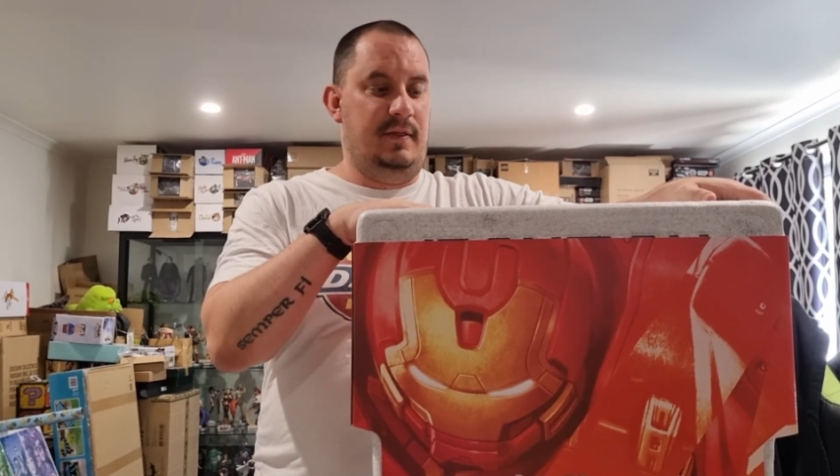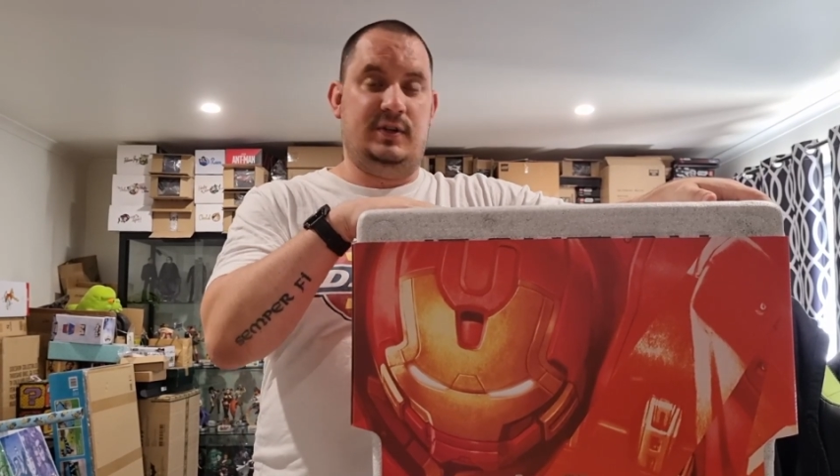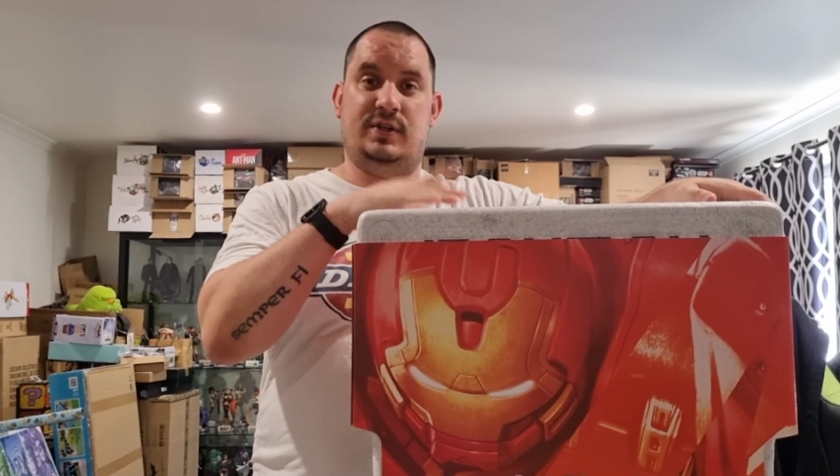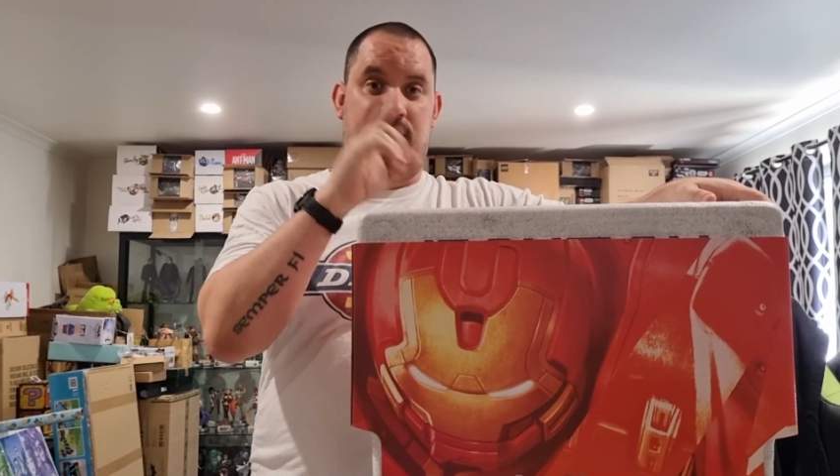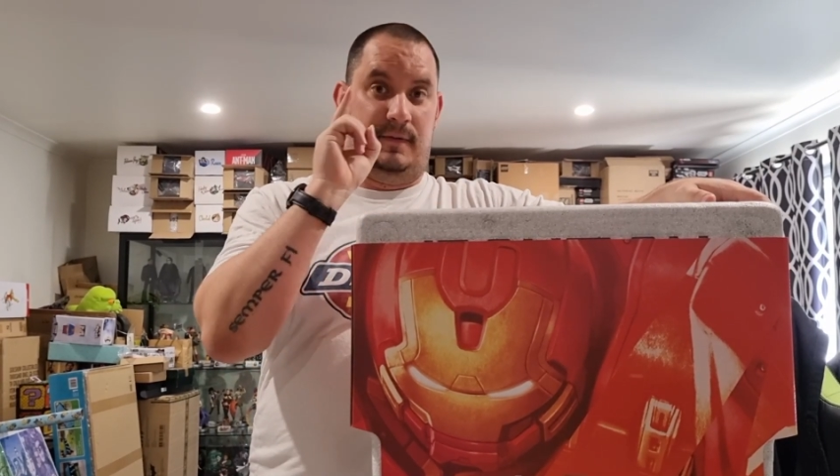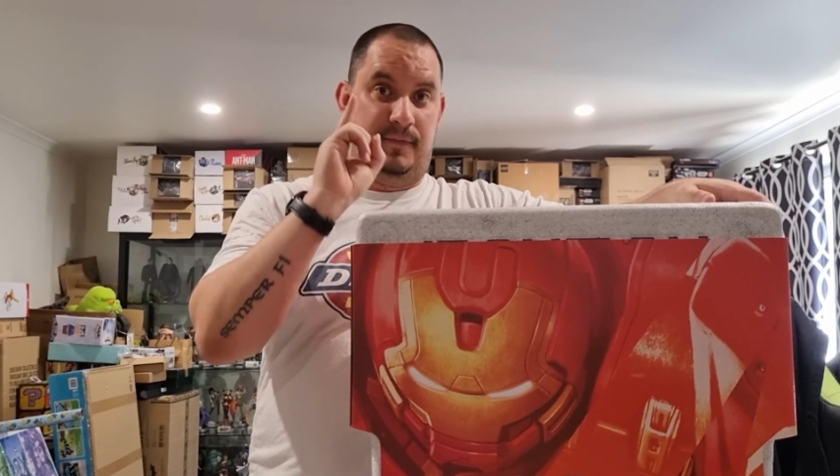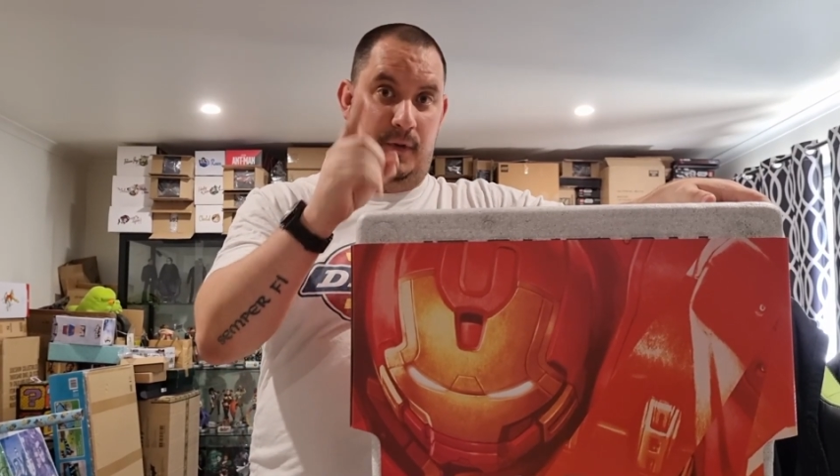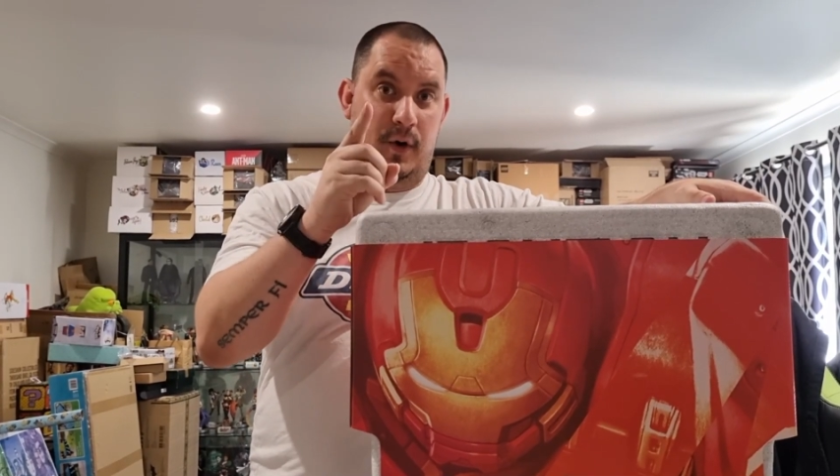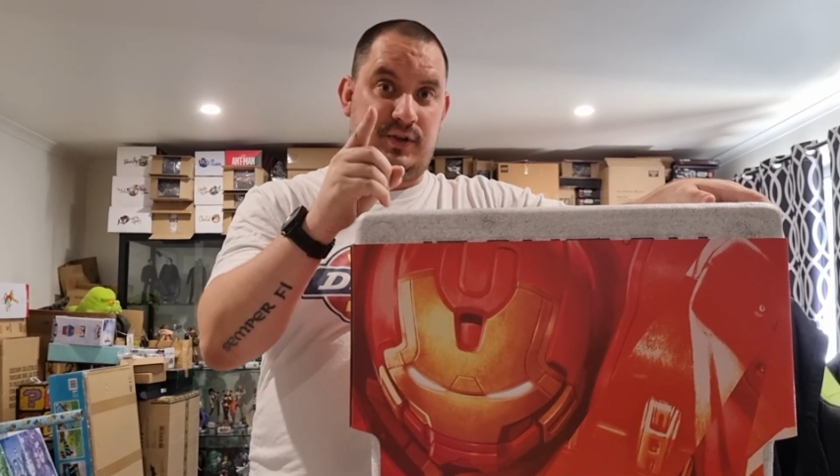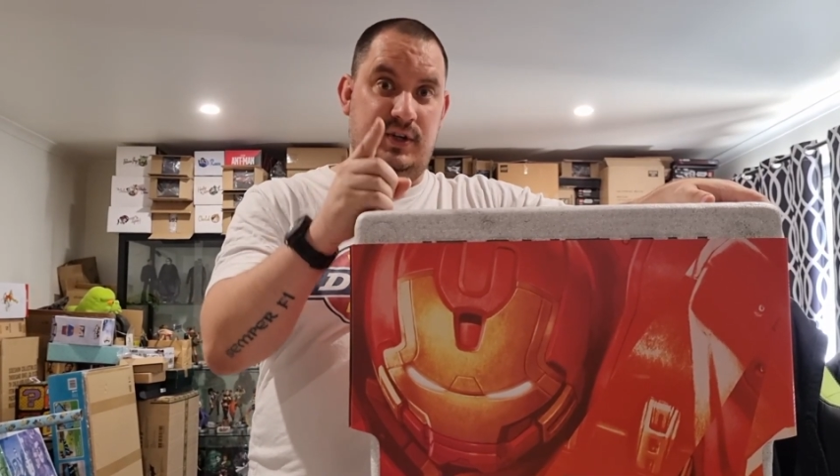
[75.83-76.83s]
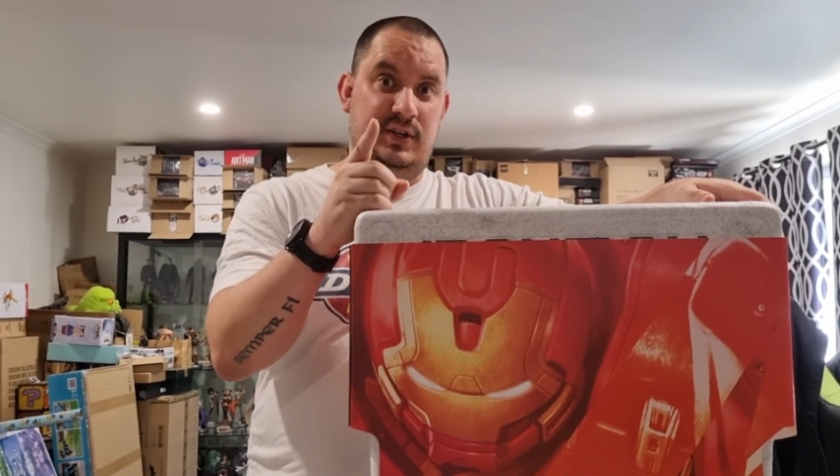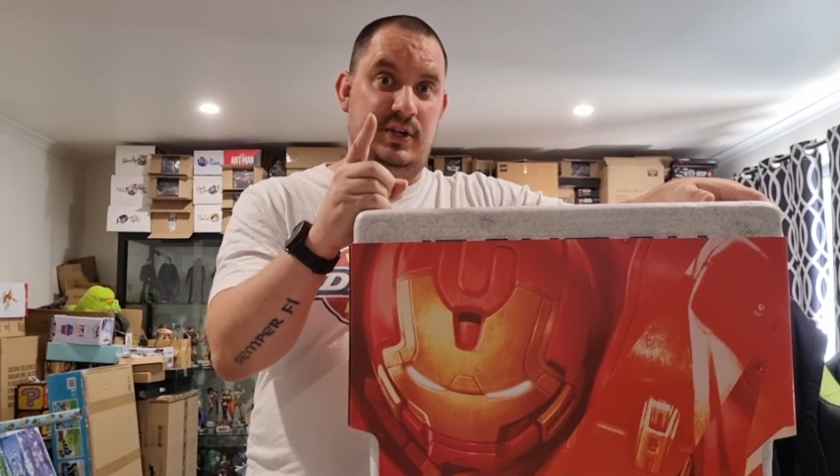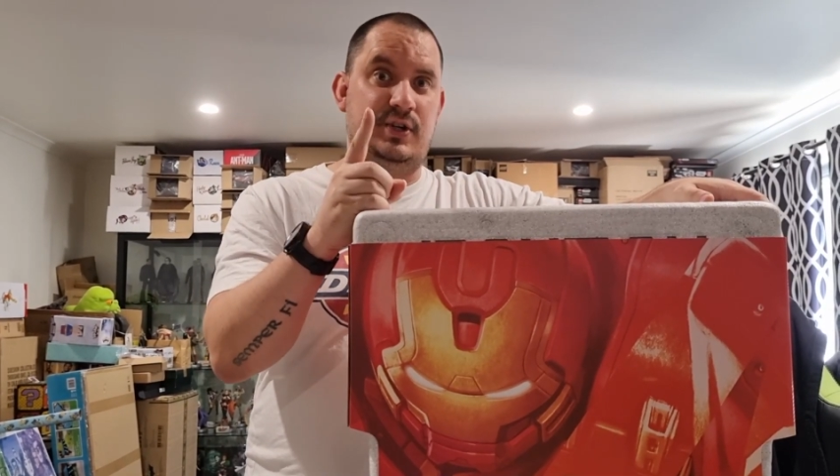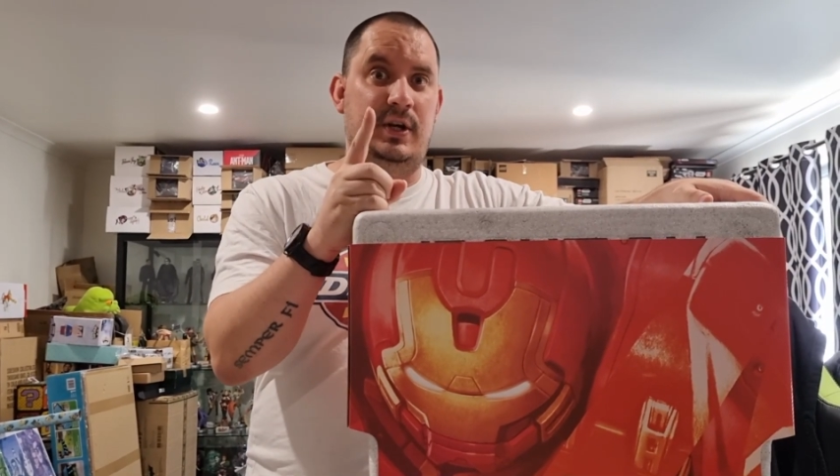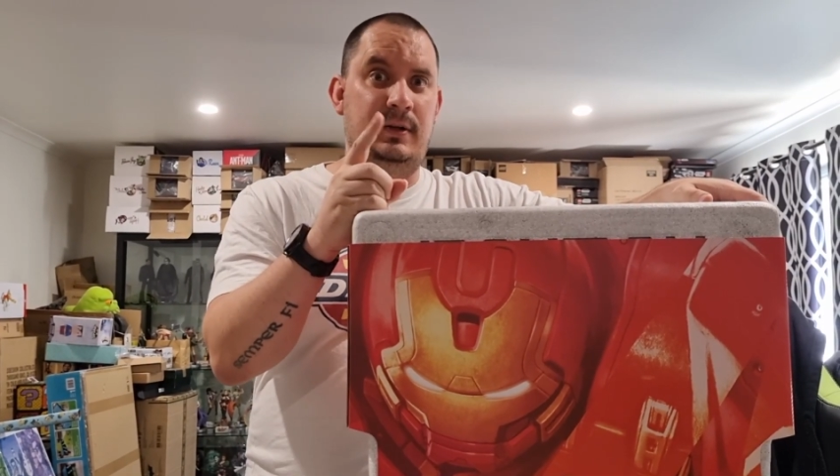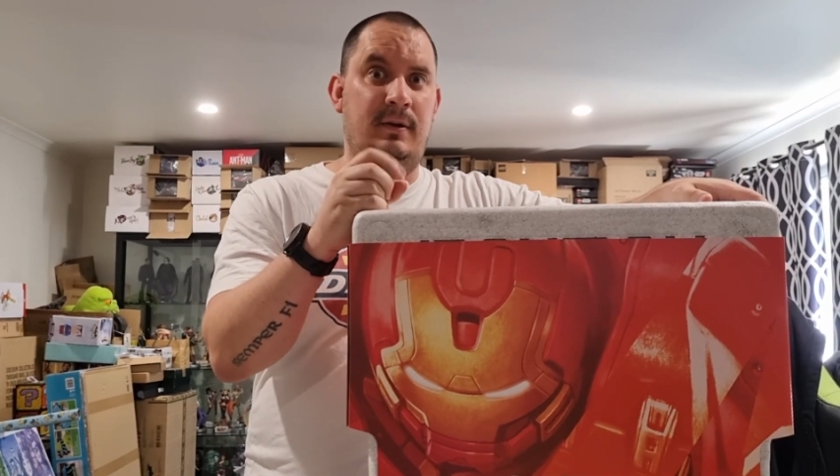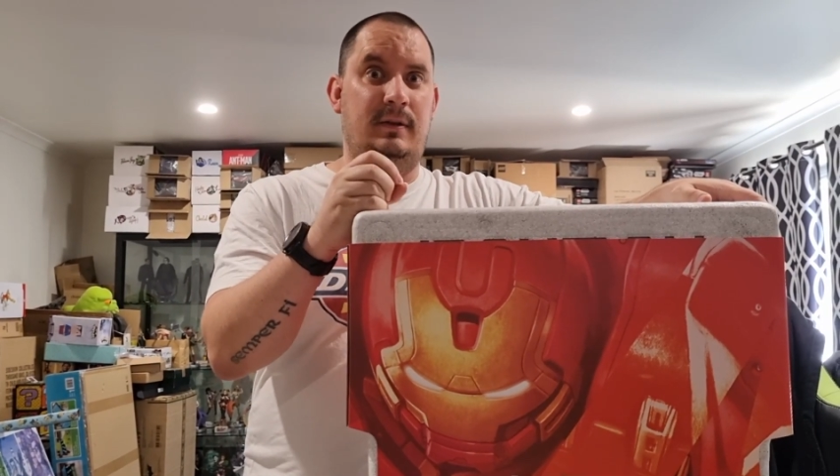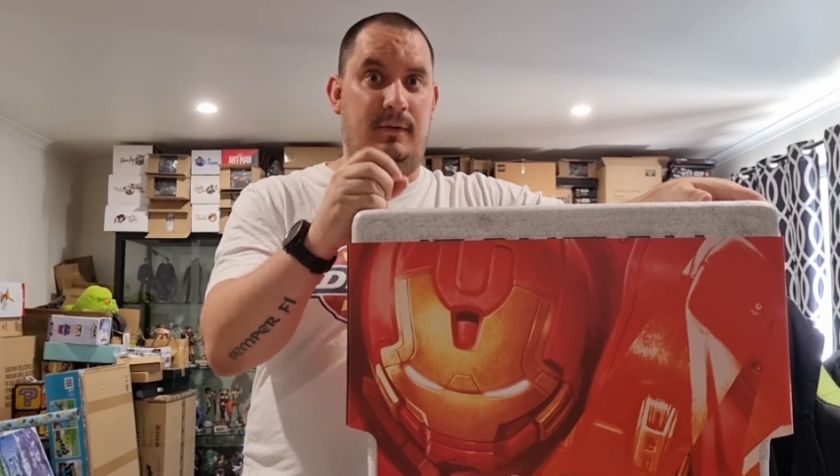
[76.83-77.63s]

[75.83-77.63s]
This is the first edition,